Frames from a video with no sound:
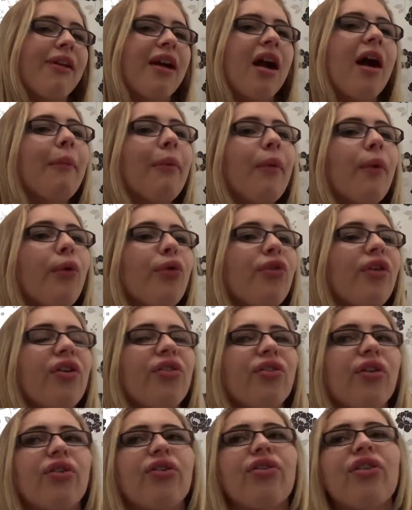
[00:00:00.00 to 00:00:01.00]
a couple. She
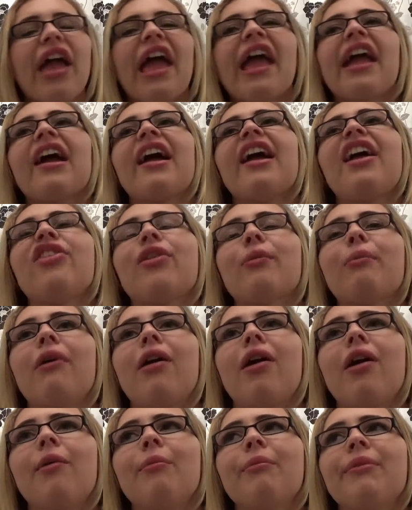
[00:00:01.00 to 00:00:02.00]
ends up staying at his
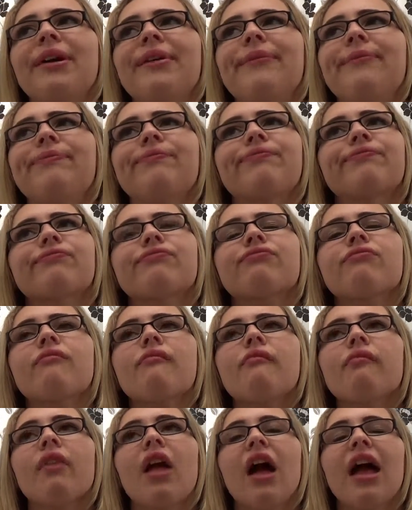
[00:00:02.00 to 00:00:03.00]
apartment
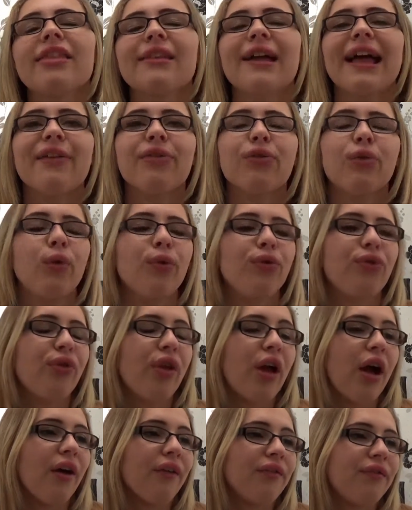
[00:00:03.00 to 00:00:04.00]
and that sort of
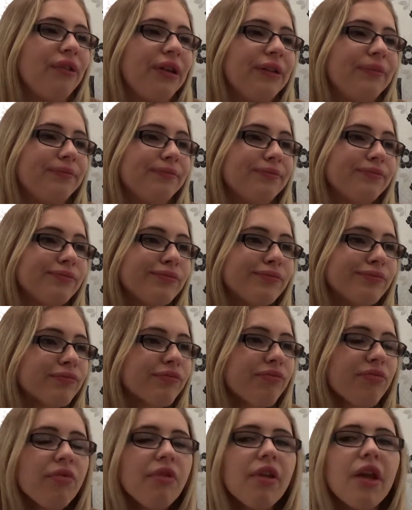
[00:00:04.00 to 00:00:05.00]
stuff, and
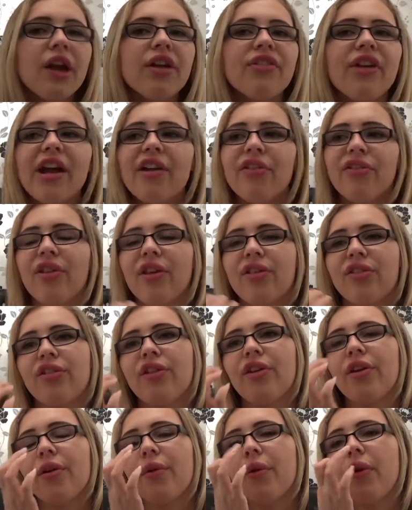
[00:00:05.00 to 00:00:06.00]
he takes her
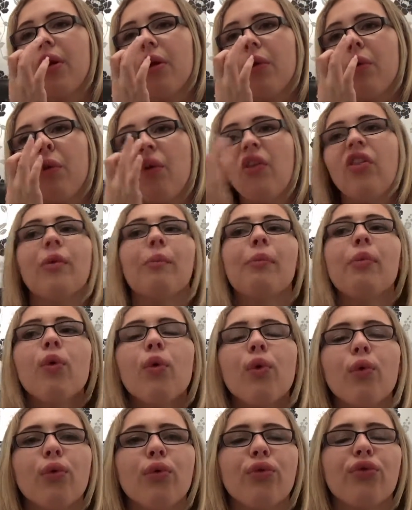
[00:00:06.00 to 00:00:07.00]
to one of the
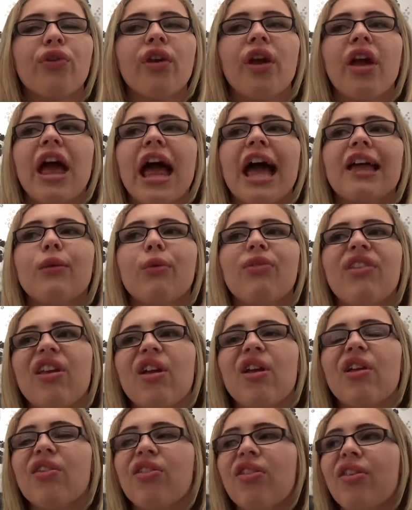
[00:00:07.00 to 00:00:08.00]
balls, and
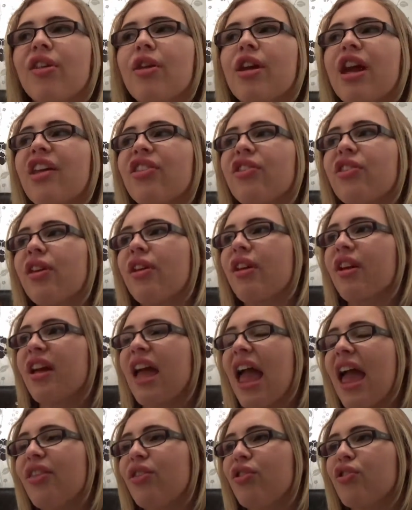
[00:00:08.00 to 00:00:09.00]
obviously you get to
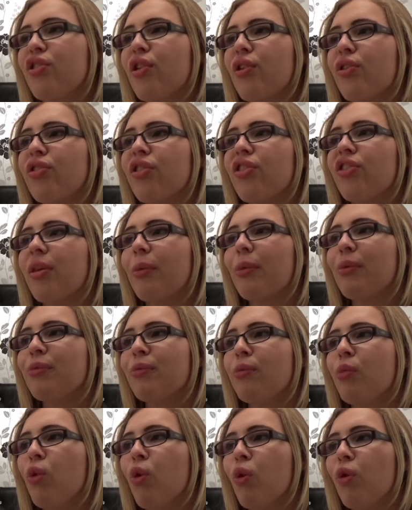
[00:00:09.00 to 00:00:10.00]
get introduced to some
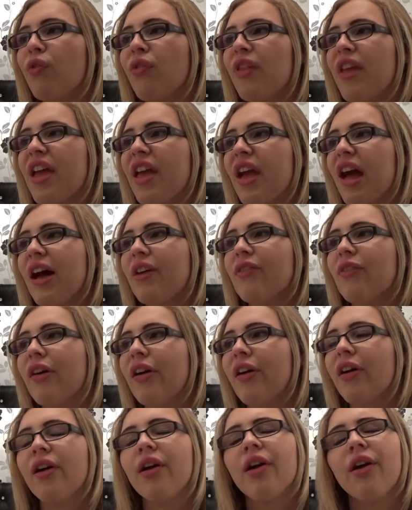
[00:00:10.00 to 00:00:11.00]
more of the other